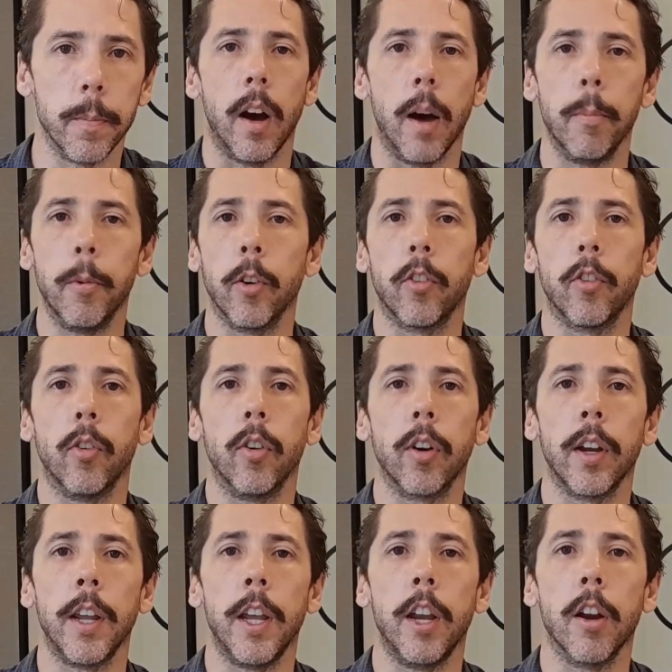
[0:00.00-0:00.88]
I'm not
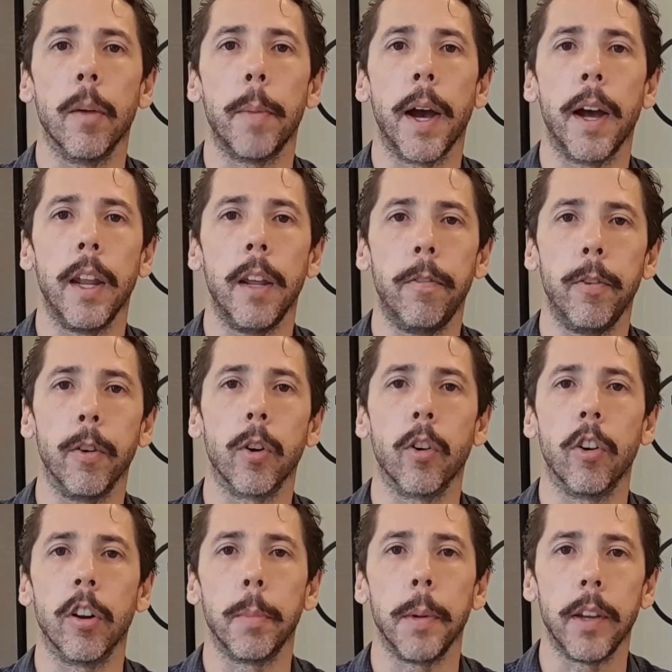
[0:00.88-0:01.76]
talking here about if you're
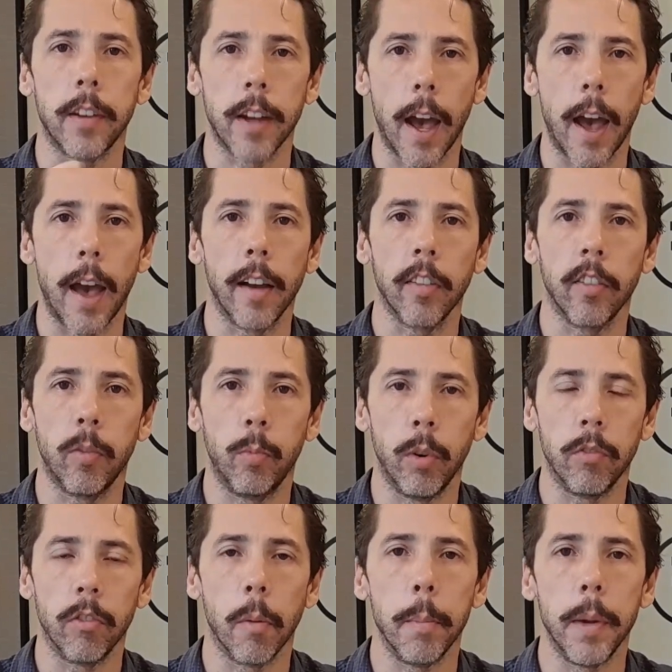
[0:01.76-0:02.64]
going to be taxed
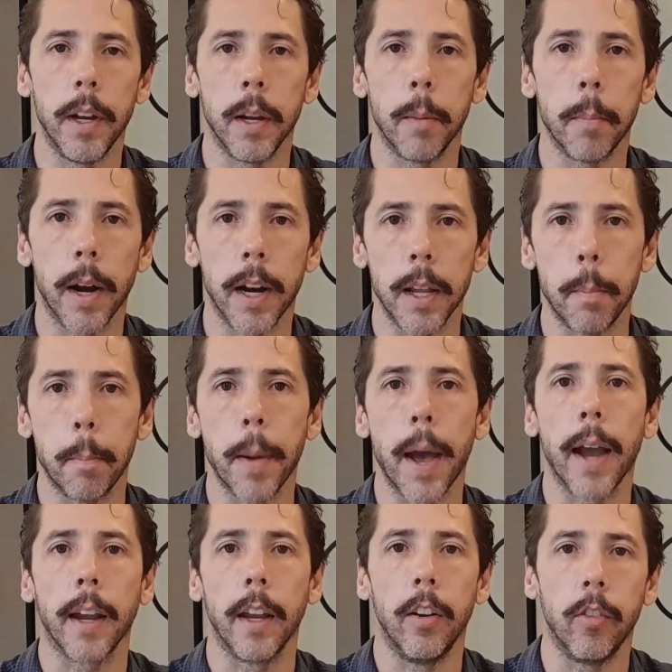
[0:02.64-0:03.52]
when remitting money
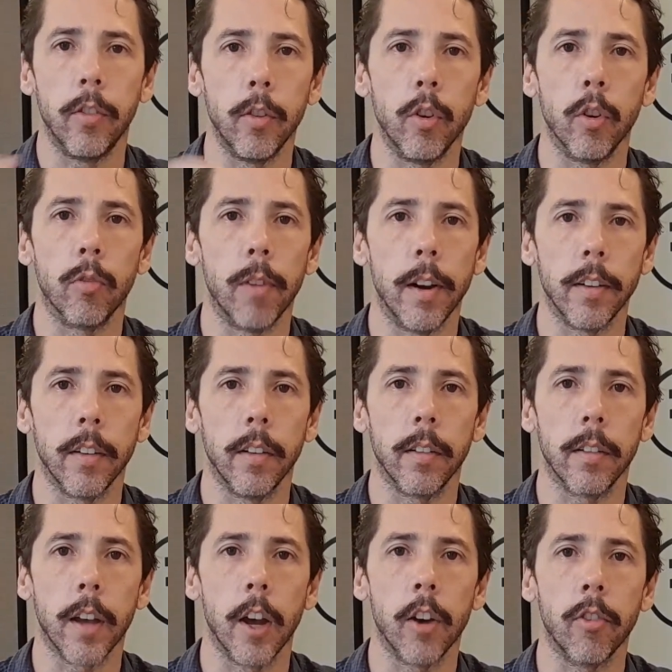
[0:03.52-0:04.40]
back into your
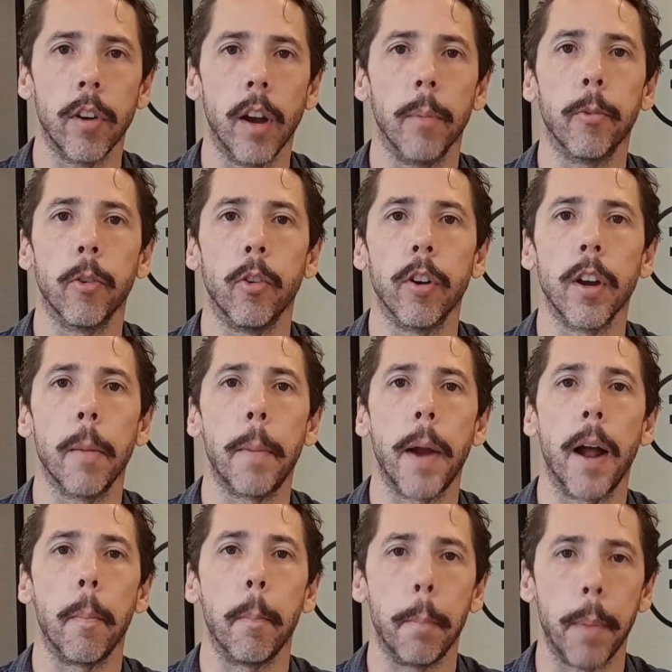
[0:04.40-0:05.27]
residence country. I'm talking
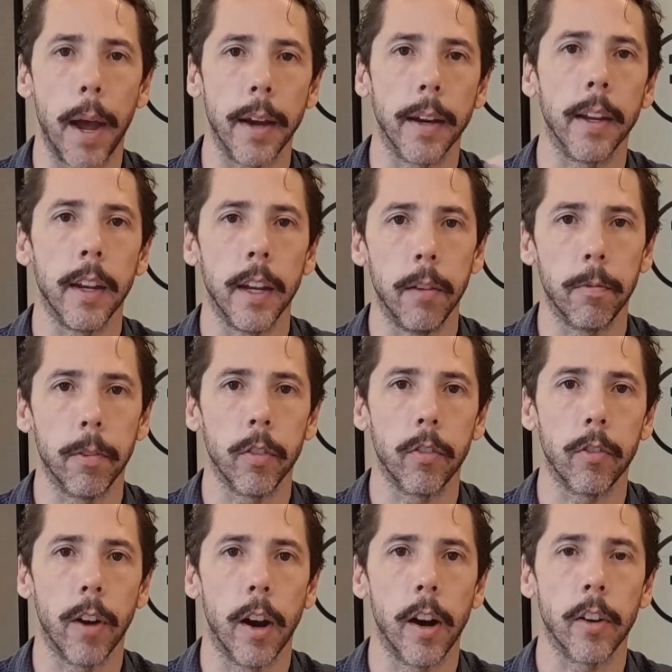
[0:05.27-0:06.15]
about banking
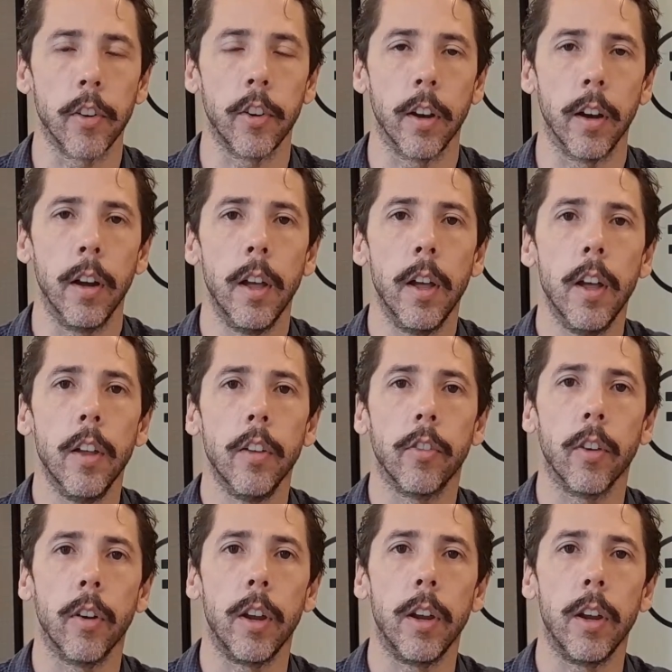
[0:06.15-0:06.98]
infrastructure. So